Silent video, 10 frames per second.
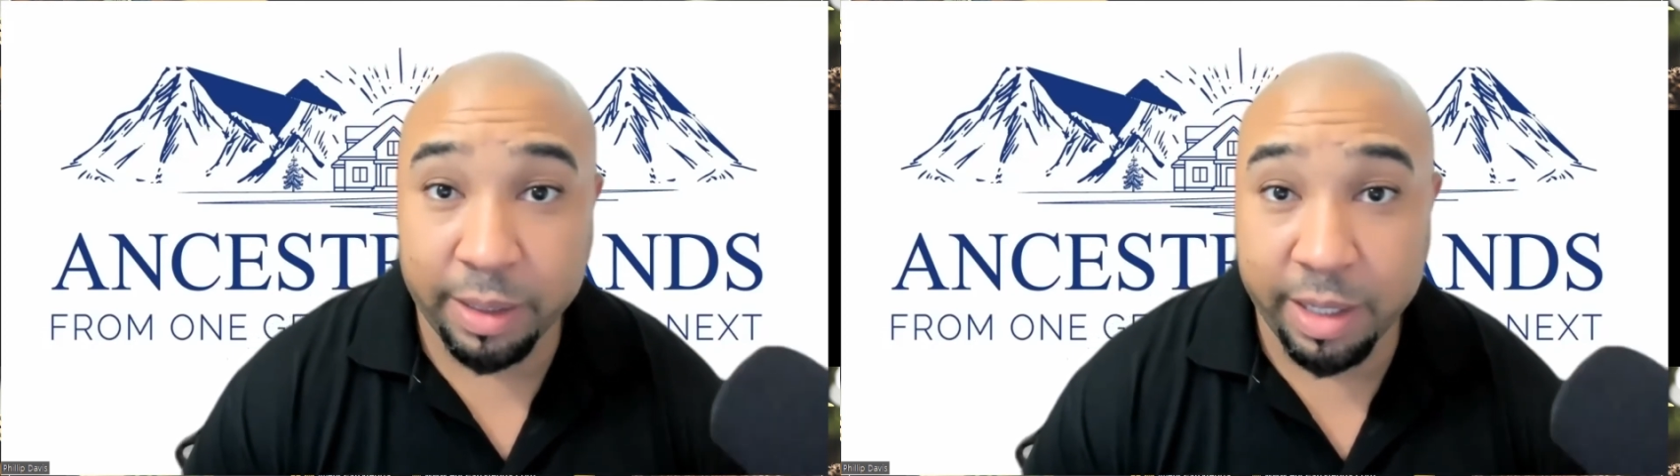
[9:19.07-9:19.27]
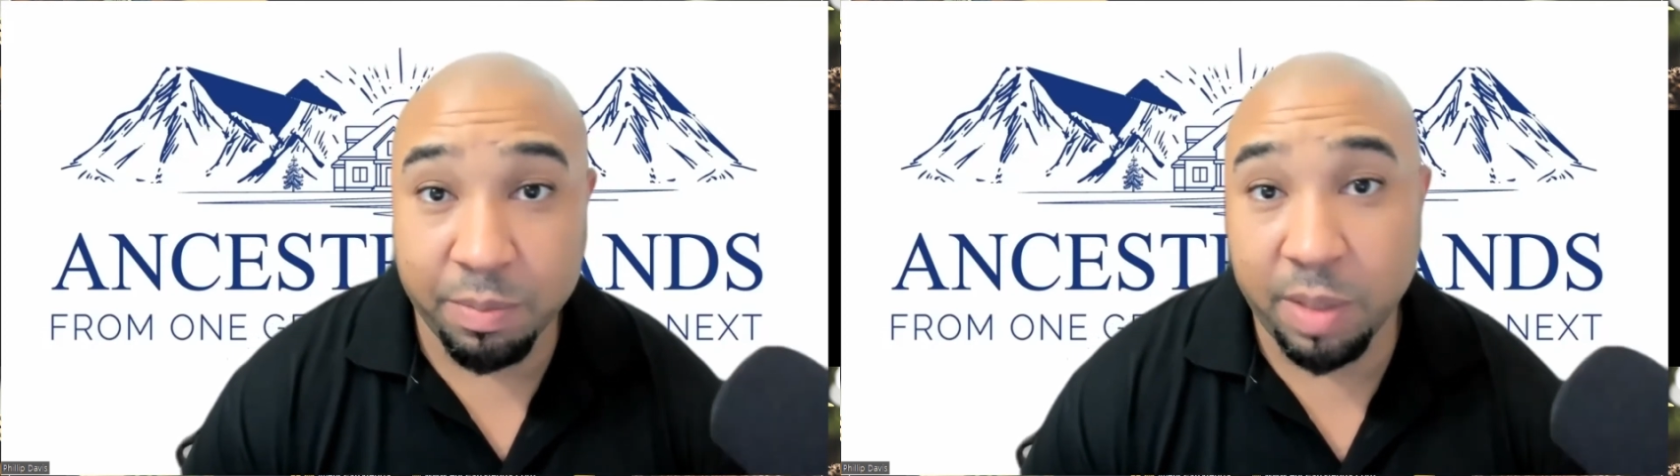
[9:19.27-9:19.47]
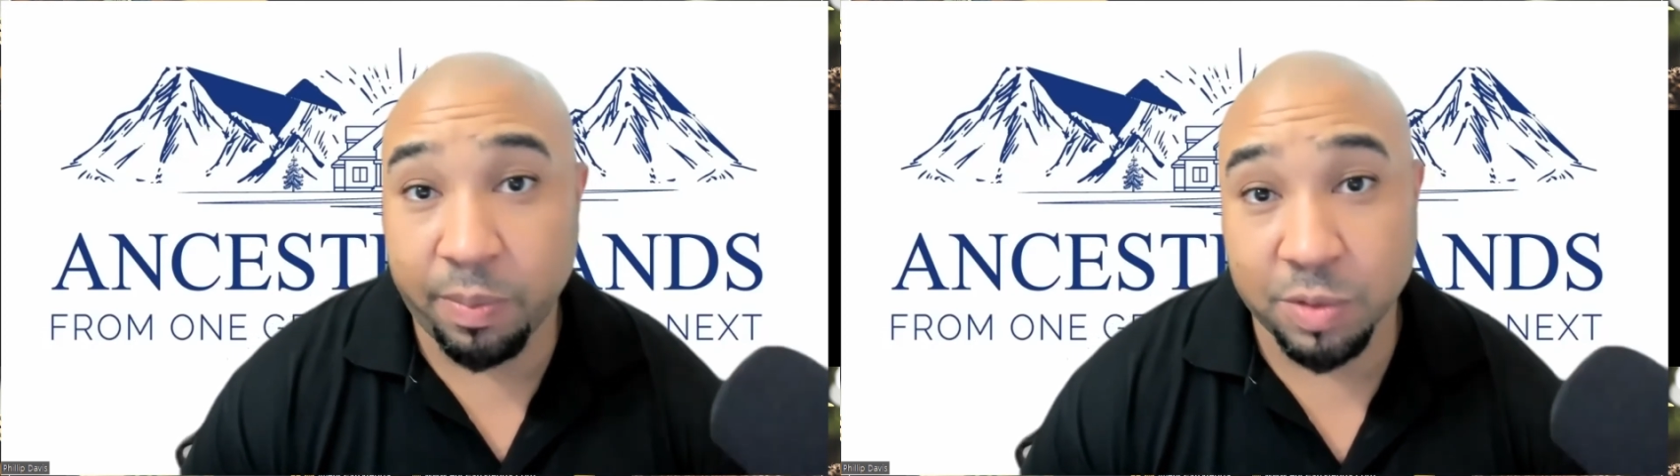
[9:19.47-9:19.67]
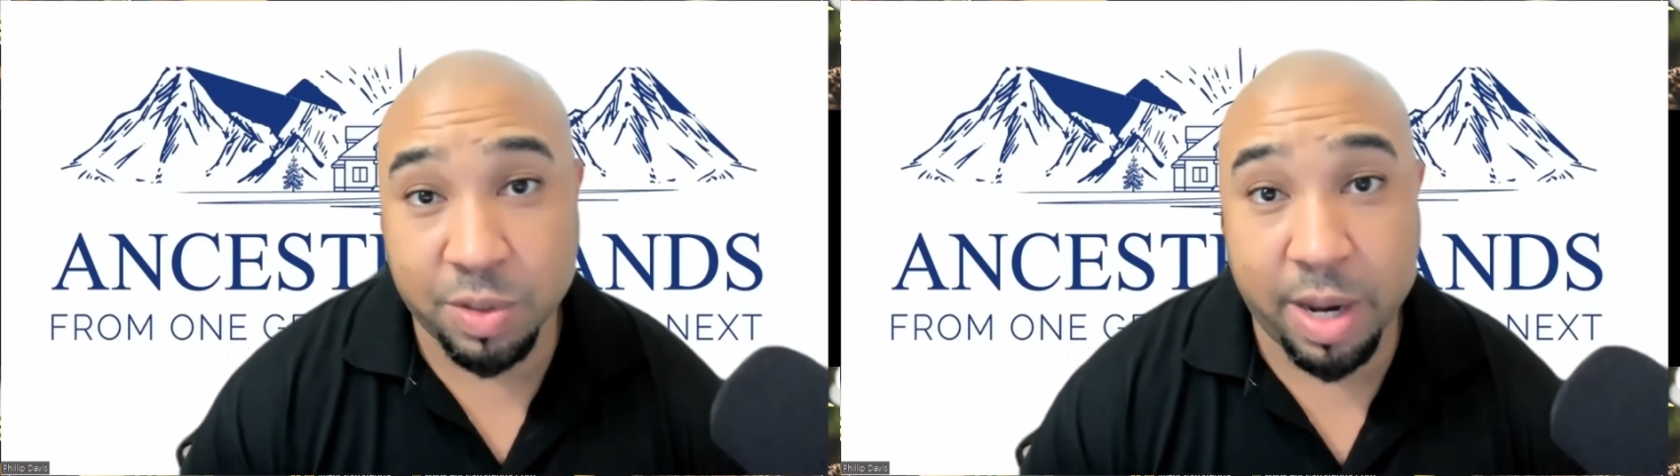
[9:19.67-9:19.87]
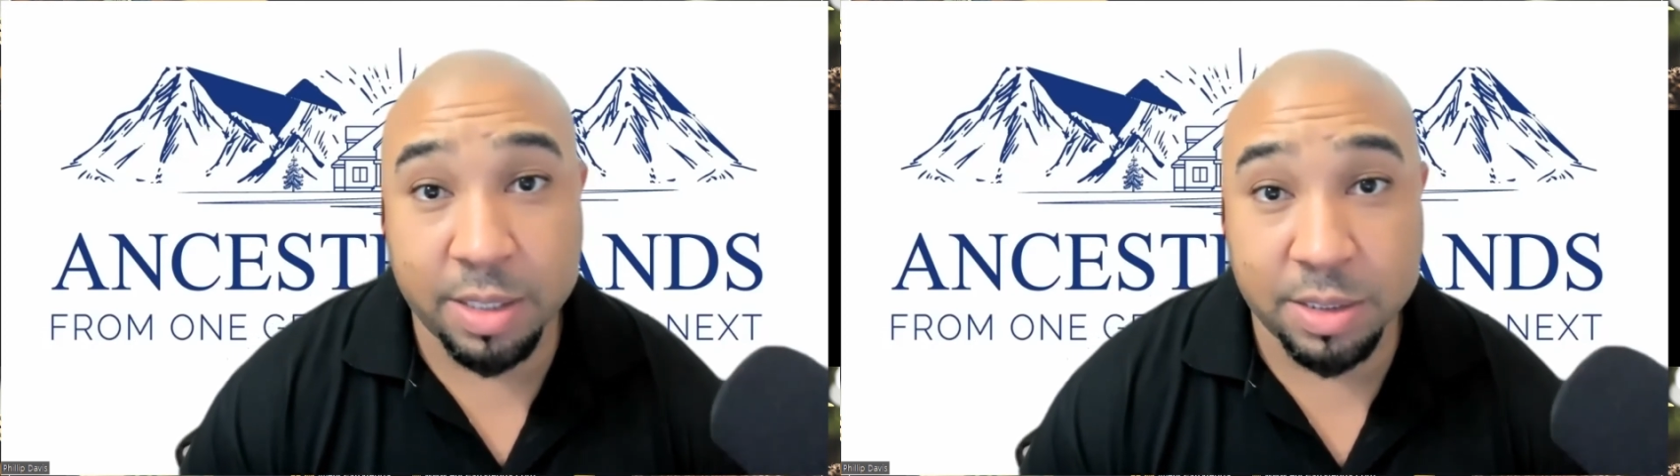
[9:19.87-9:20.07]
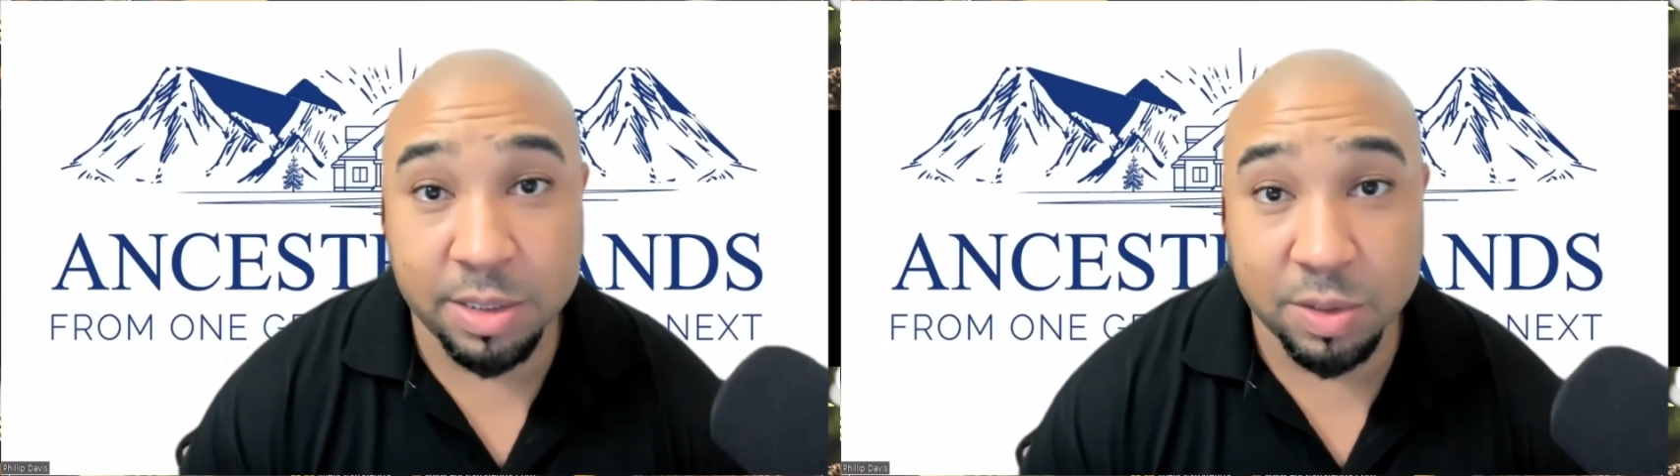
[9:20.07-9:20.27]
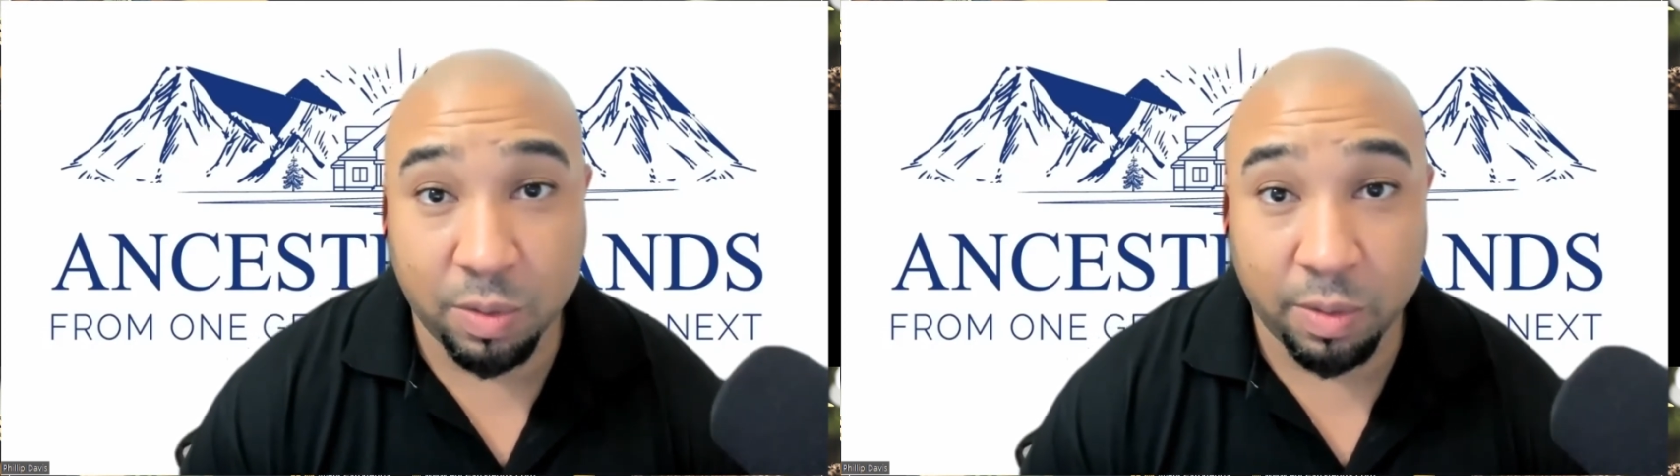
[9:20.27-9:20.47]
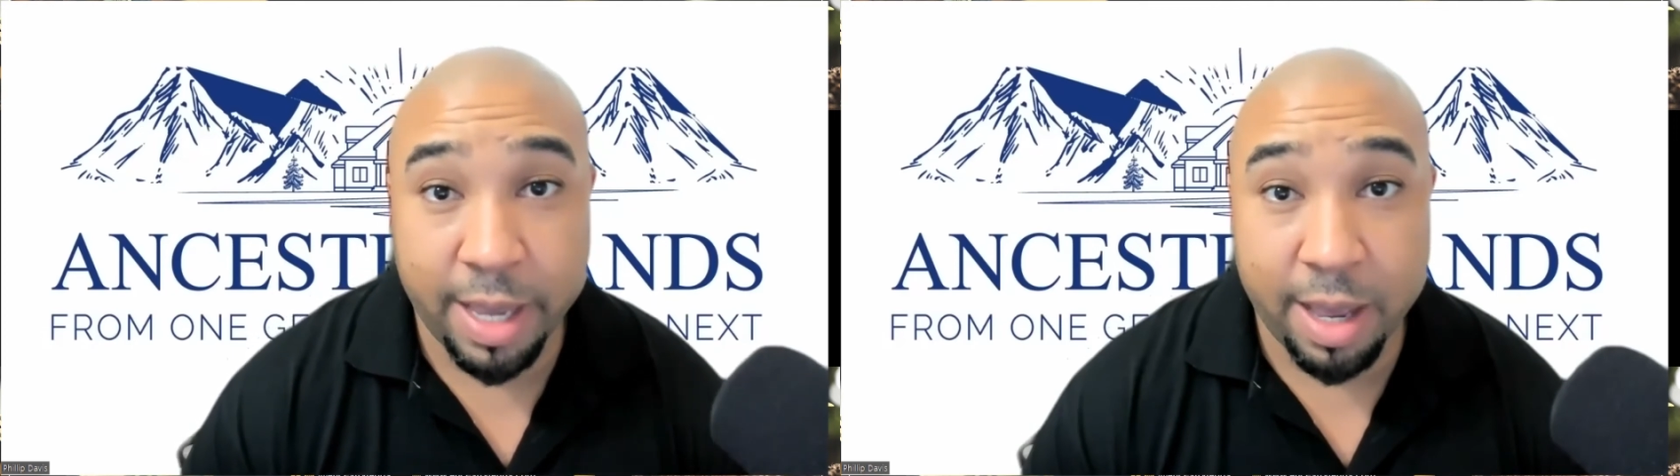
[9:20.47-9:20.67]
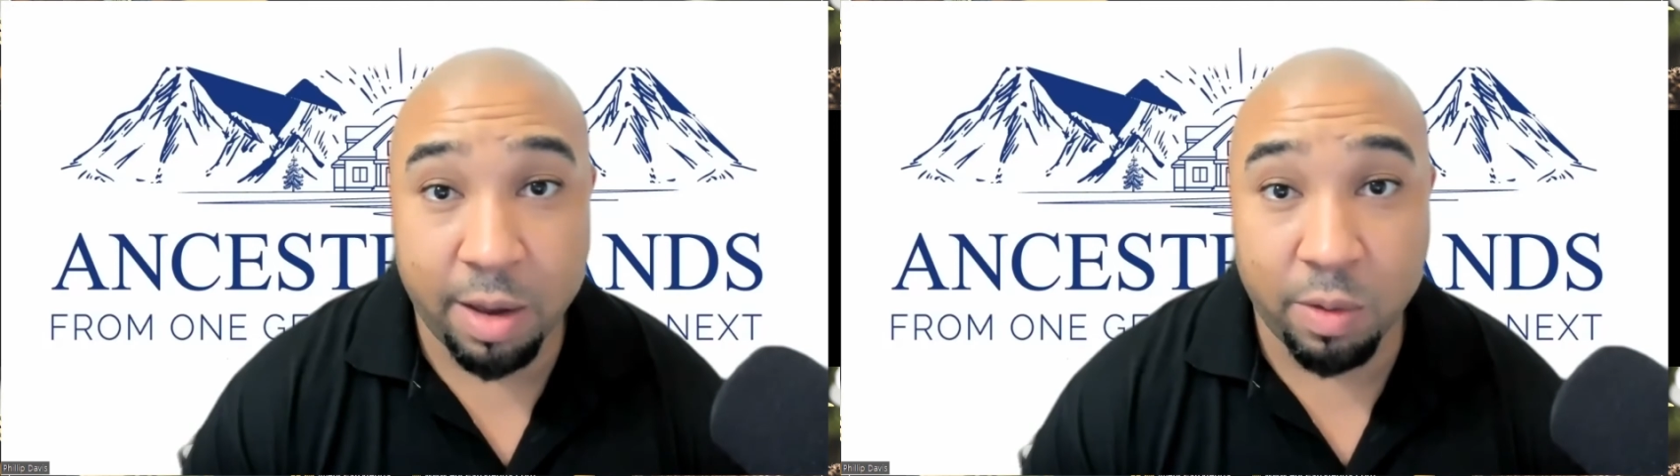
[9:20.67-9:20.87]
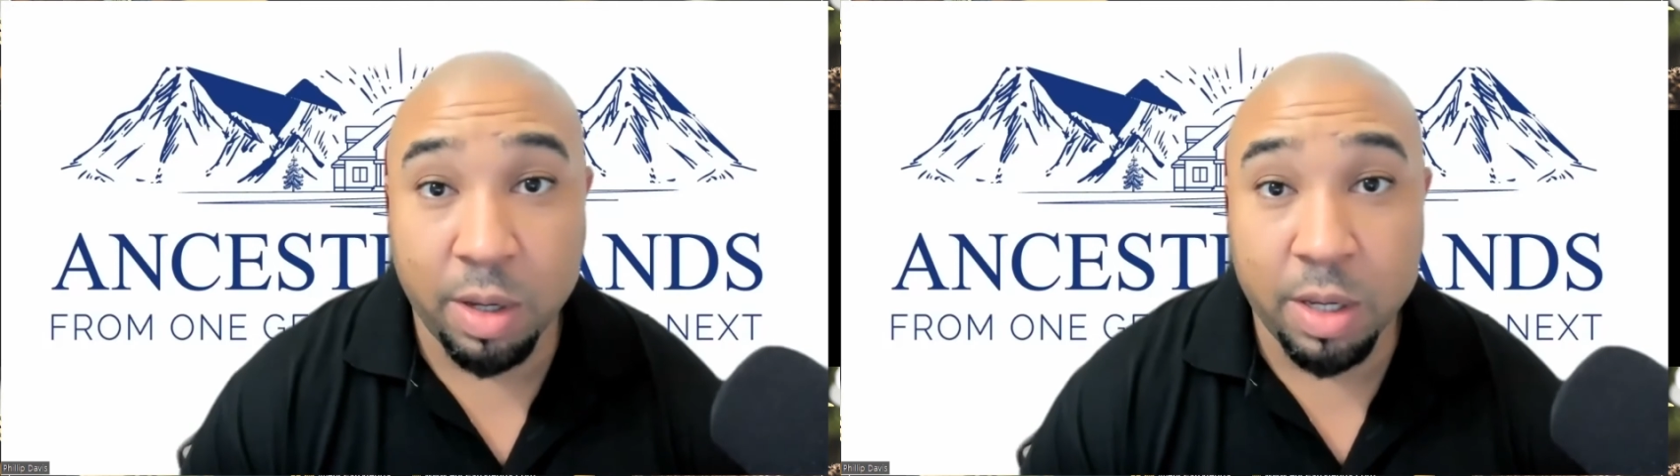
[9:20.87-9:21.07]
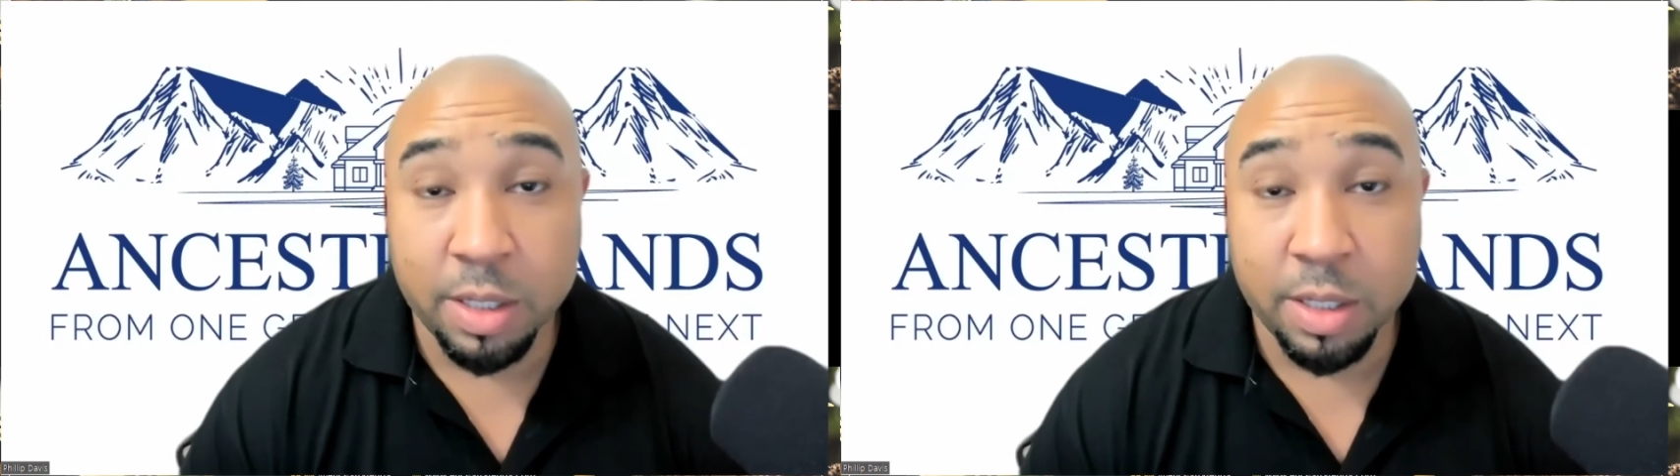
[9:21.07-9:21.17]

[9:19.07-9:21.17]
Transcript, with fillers: land people strategies on how